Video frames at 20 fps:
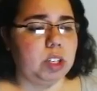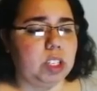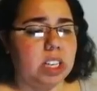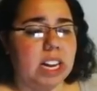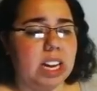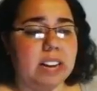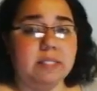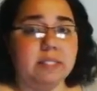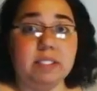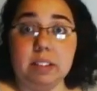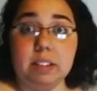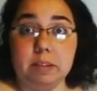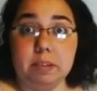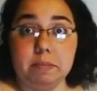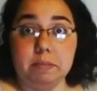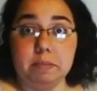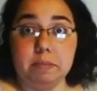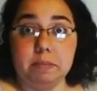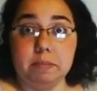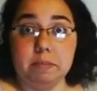have the
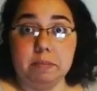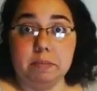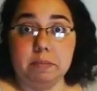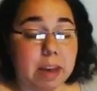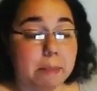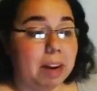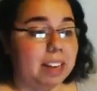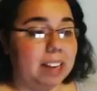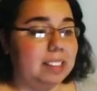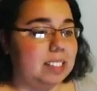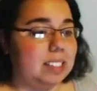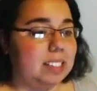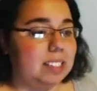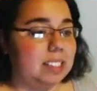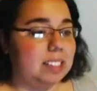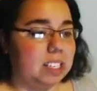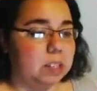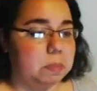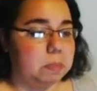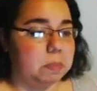same mindset
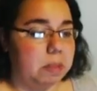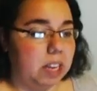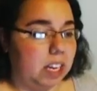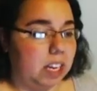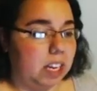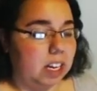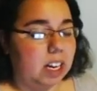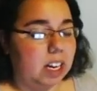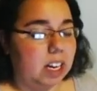as me.